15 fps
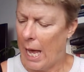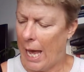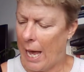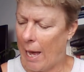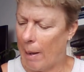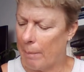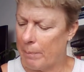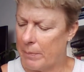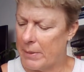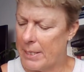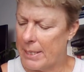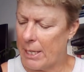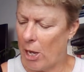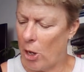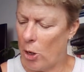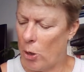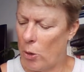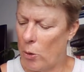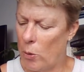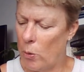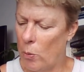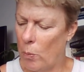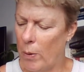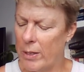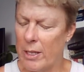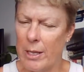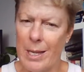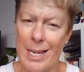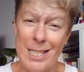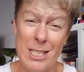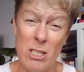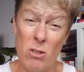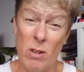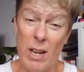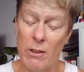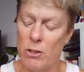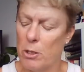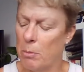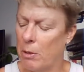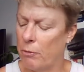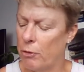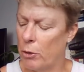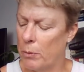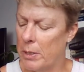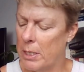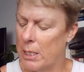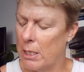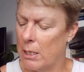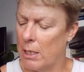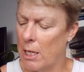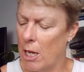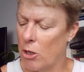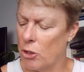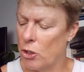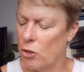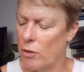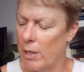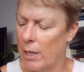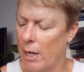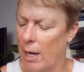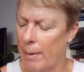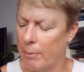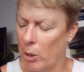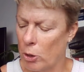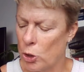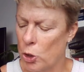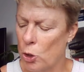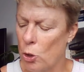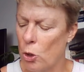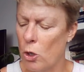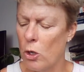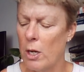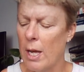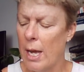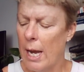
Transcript: Um, so whether they still have some influence in the Austria, I'm not sure.